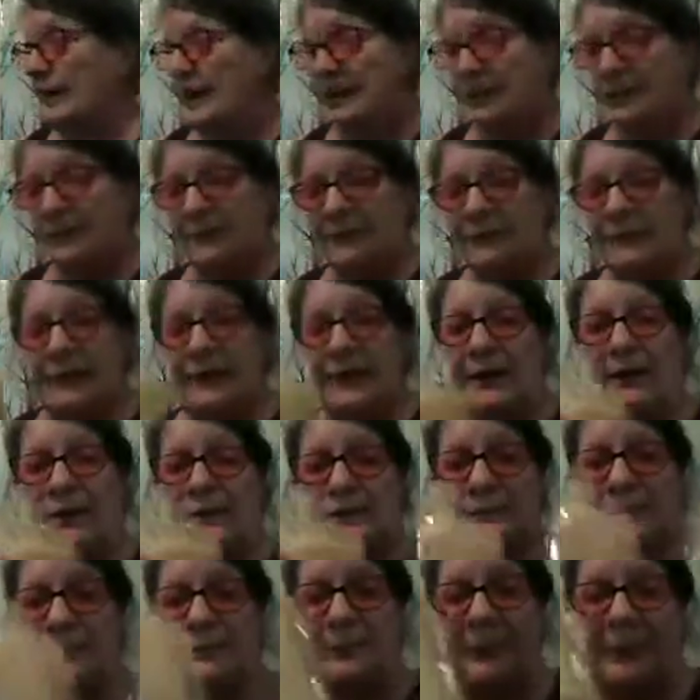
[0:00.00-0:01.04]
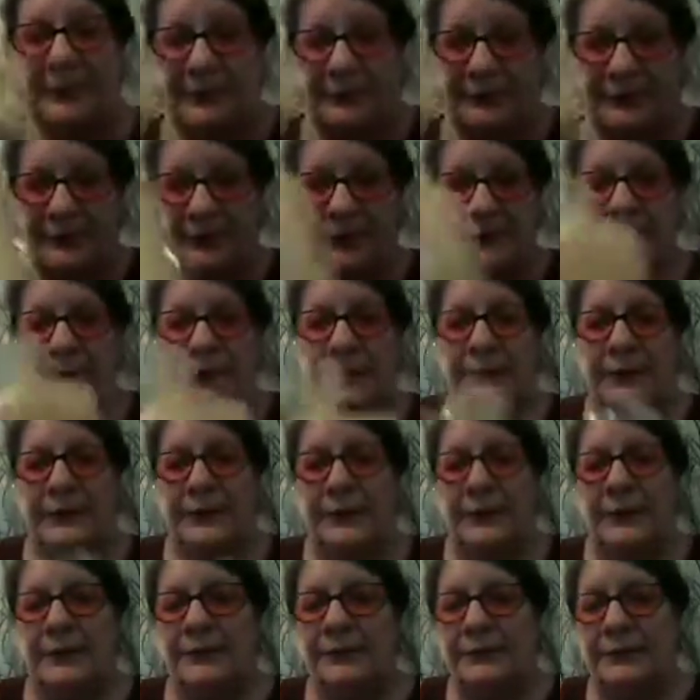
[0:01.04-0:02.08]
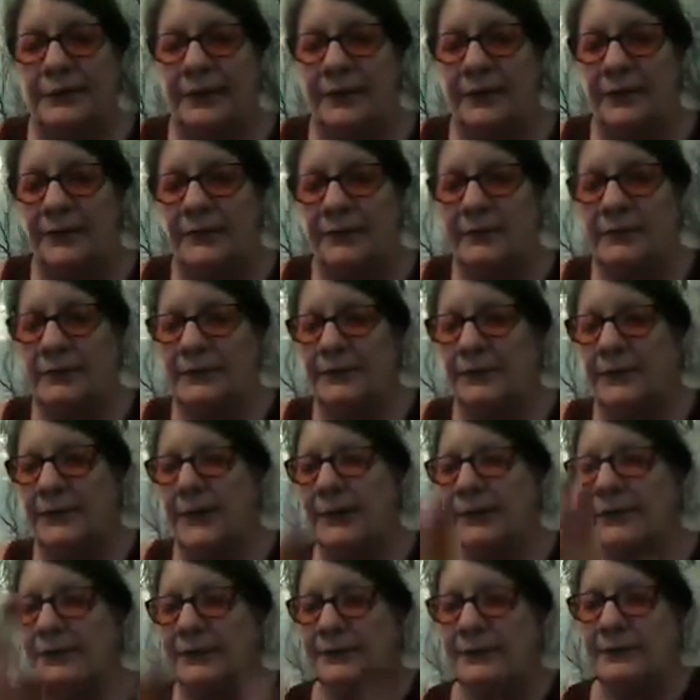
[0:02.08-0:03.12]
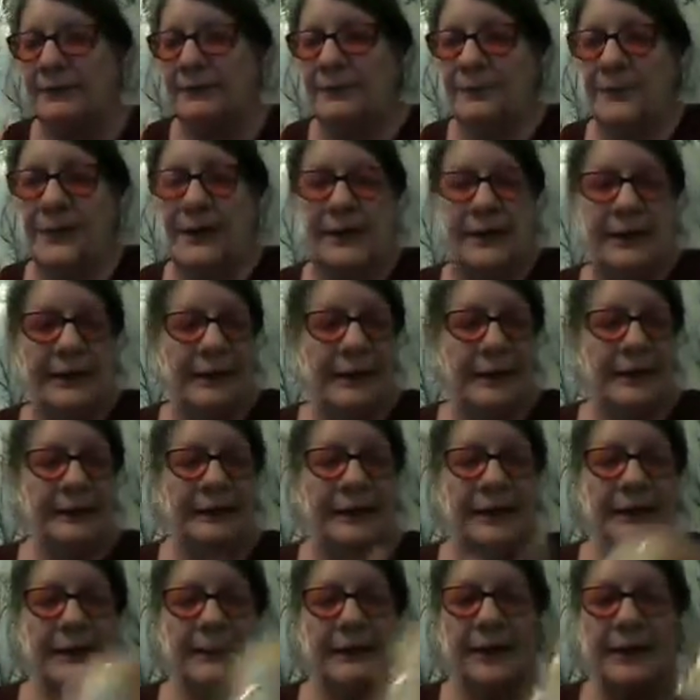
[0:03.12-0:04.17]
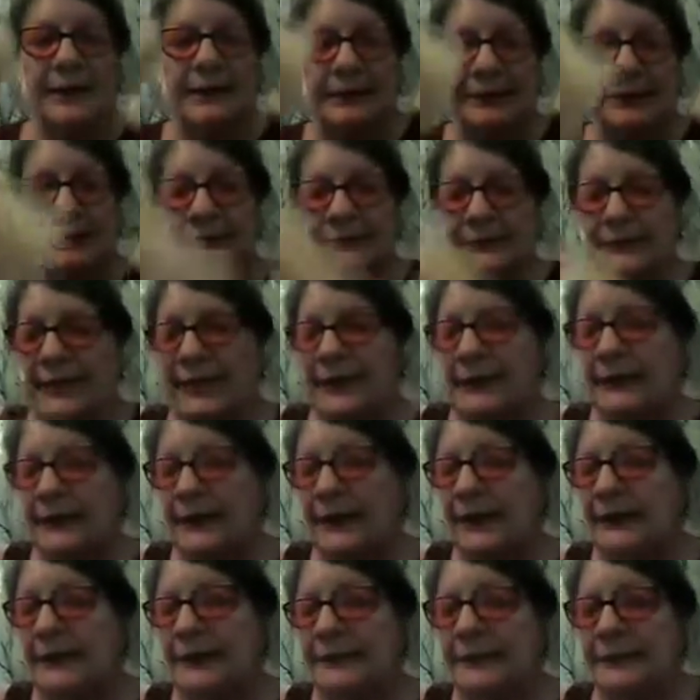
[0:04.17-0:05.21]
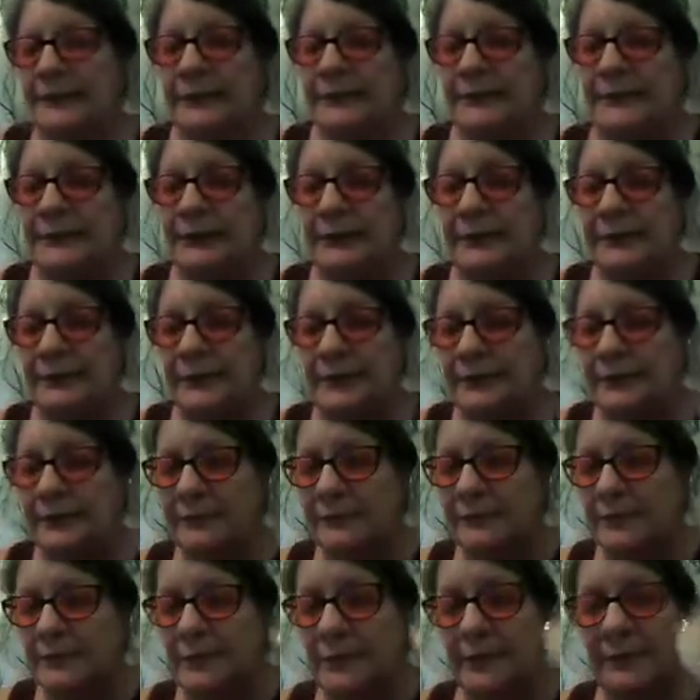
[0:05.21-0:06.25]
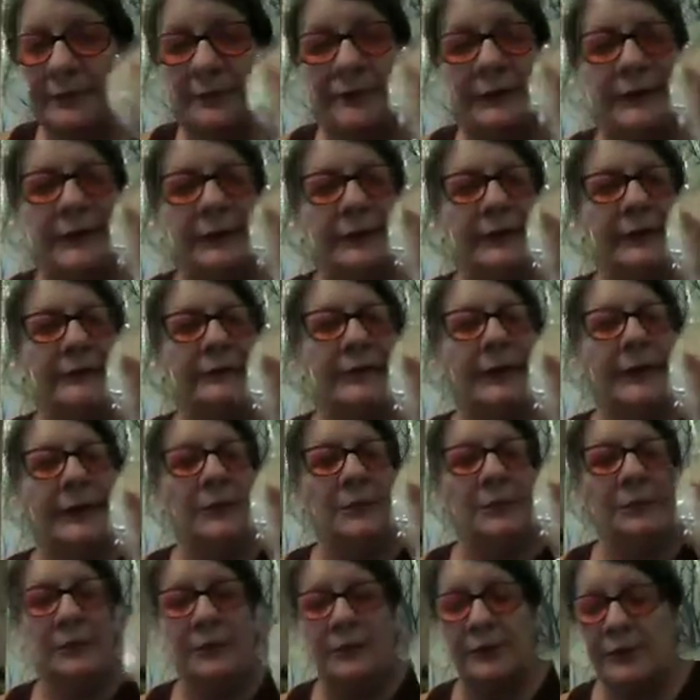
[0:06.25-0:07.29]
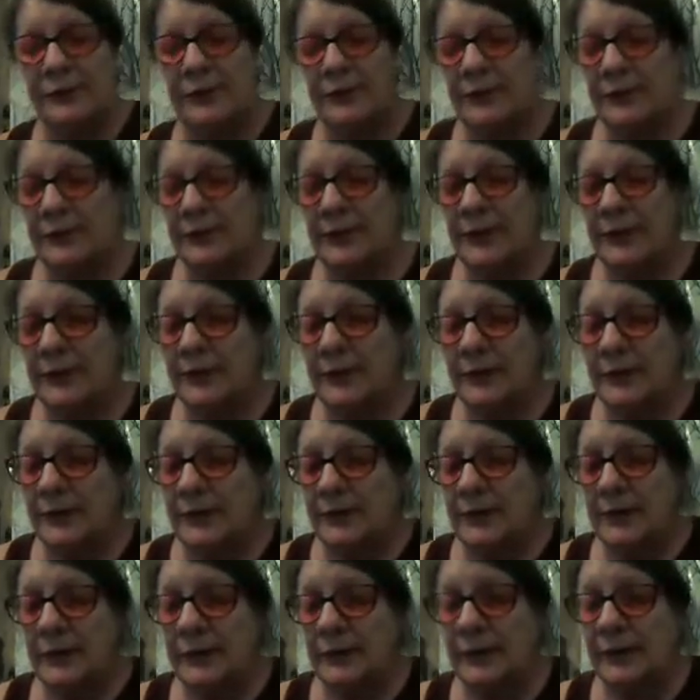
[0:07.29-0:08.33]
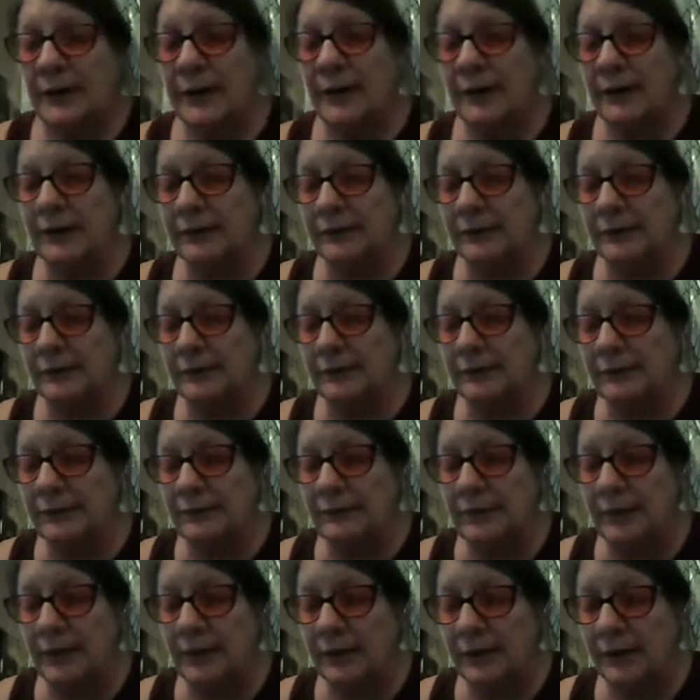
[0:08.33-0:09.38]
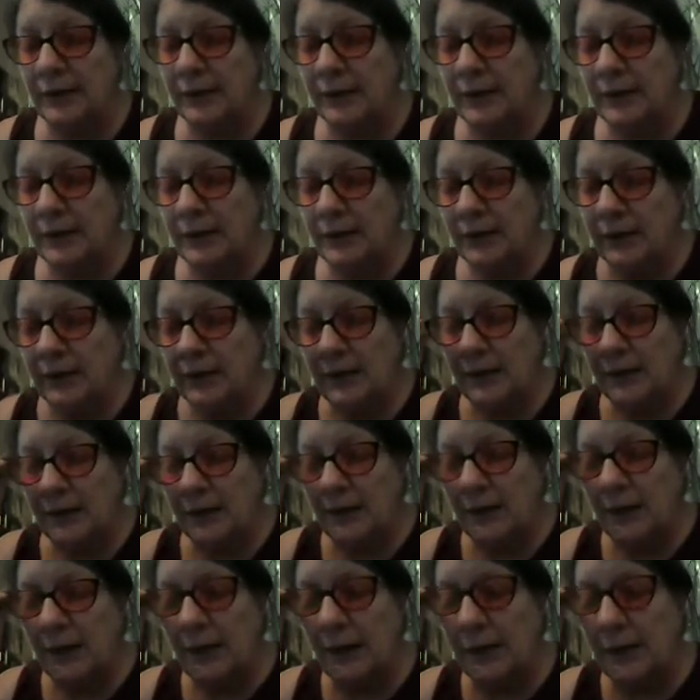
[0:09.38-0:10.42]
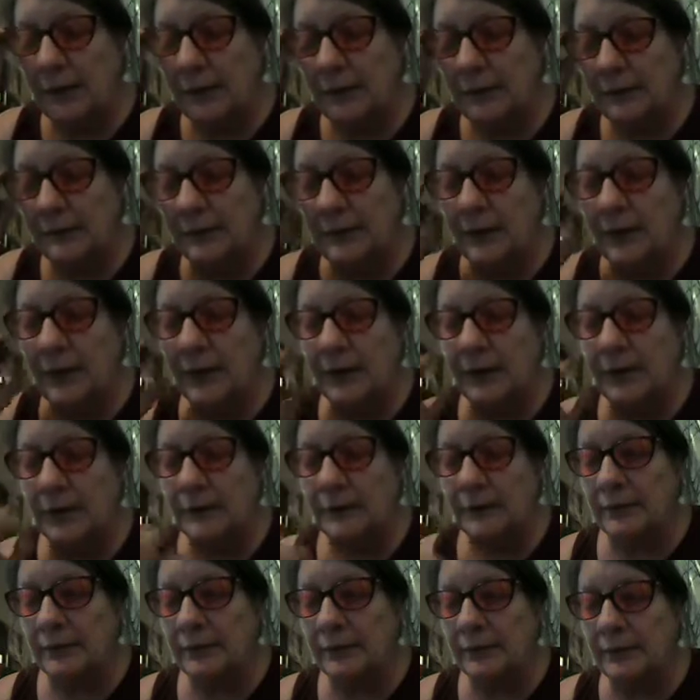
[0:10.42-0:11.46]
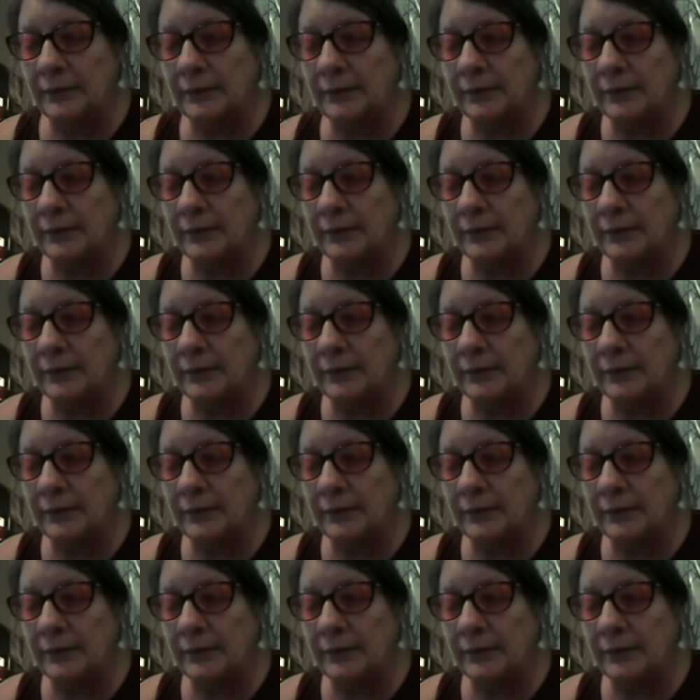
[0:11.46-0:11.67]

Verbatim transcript: I live in elsewhere so that was why and I like these kind of candles because these are supposedly timer candles and uh,